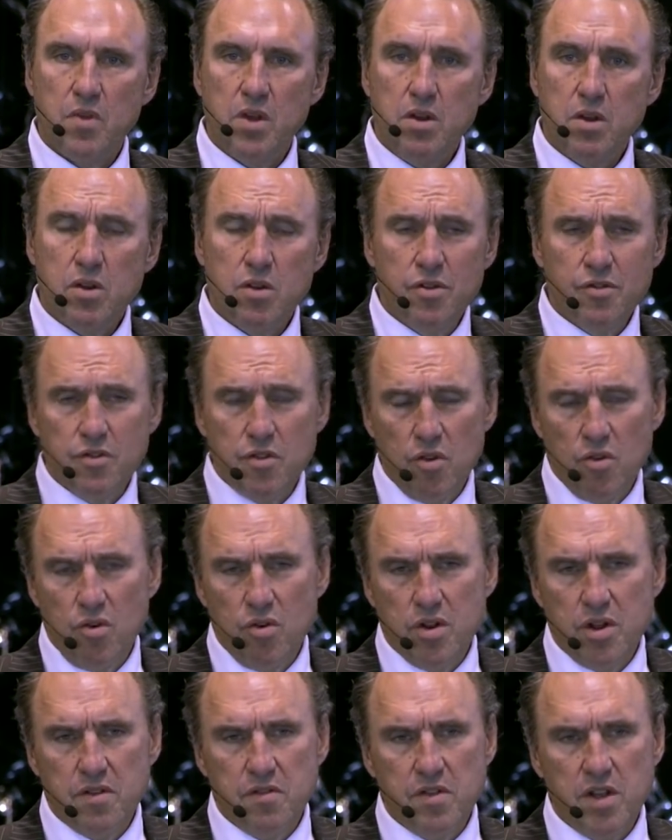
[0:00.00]
Because the
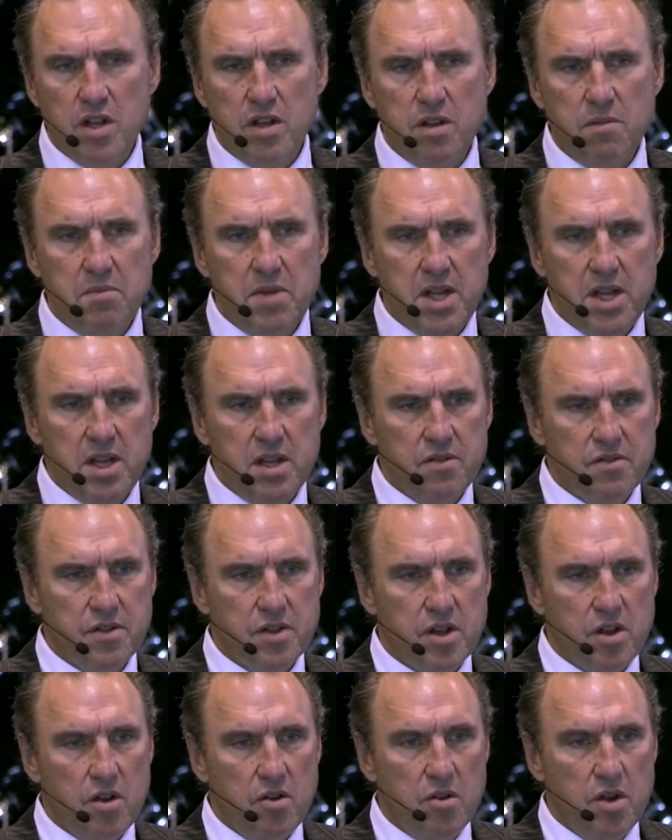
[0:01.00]
Lord had said to me years
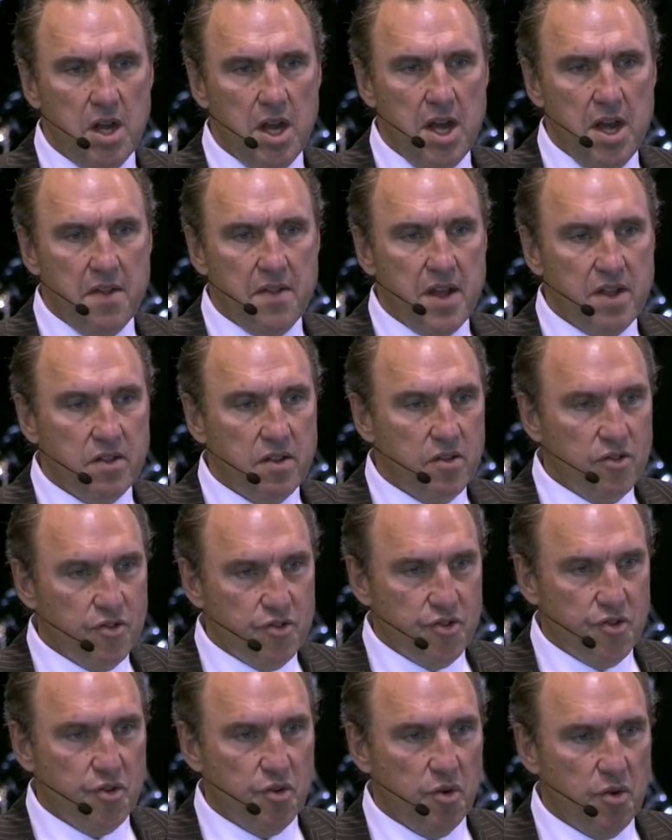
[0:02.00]
ago that this
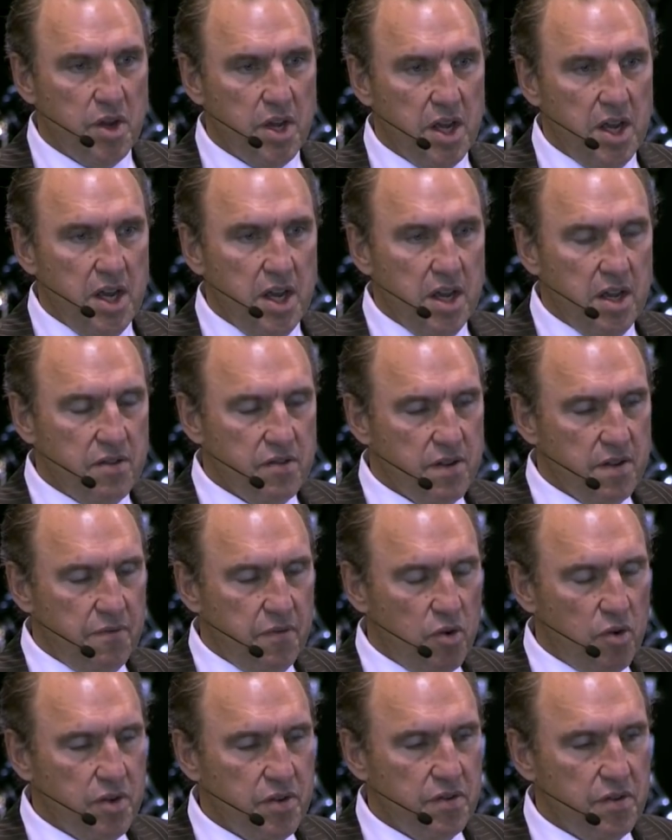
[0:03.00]
joy is the
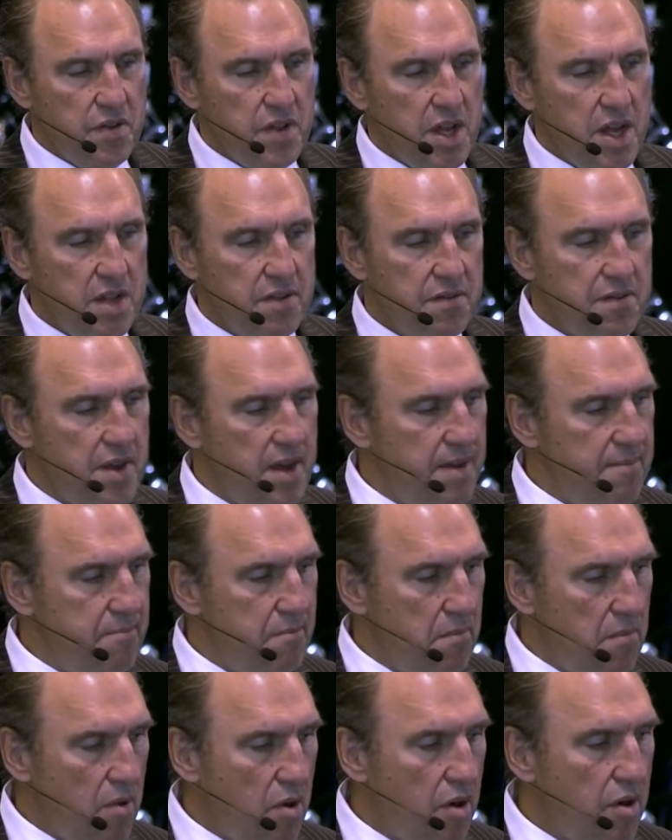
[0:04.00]
voice of the end
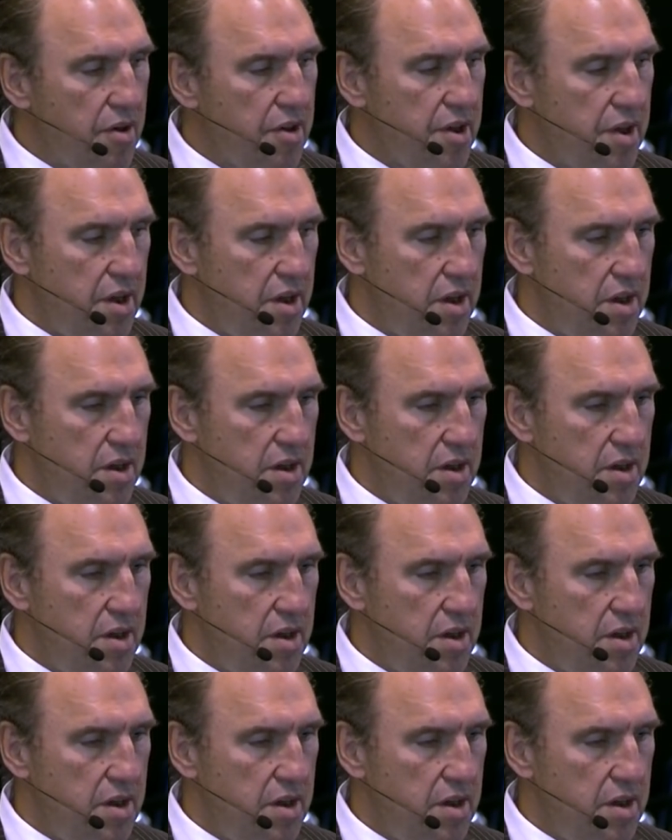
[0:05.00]
time martyr.